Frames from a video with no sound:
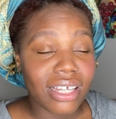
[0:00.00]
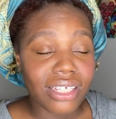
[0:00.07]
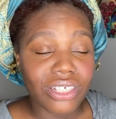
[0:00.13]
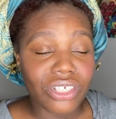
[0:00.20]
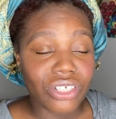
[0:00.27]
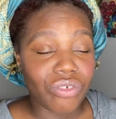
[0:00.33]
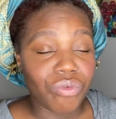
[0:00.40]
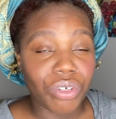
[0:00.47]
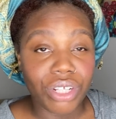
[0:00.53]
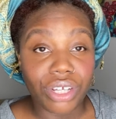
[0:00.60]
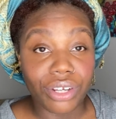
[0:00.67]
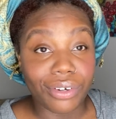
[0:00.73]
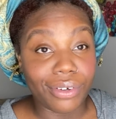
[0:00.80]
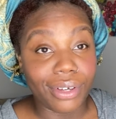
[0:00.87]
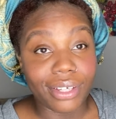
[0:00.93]
just really
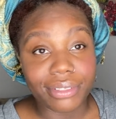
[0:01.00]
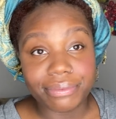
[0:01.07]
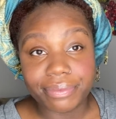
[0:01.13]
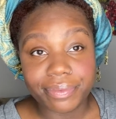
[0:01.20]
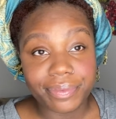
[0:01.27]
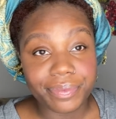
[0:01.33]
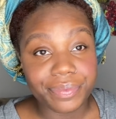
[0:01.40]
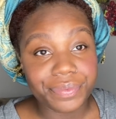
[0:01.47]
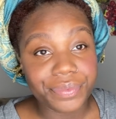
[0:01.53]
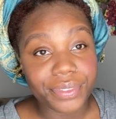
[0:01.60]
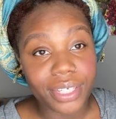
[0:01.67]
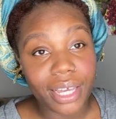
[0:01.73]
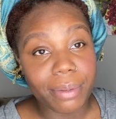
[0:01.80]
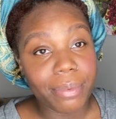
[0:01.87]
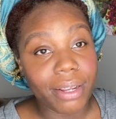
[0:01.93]
annoying.
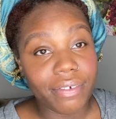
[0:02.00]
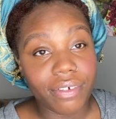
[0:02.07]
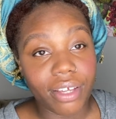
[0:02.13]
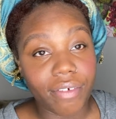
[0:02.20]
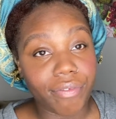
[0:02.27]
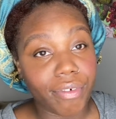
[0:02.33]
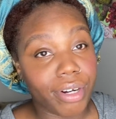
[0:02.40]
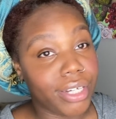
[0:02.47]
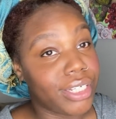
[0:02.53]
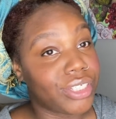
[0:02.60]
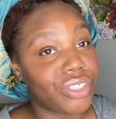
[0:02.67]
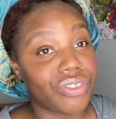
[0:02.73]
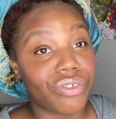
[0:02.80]
I'm not even gonna front. It's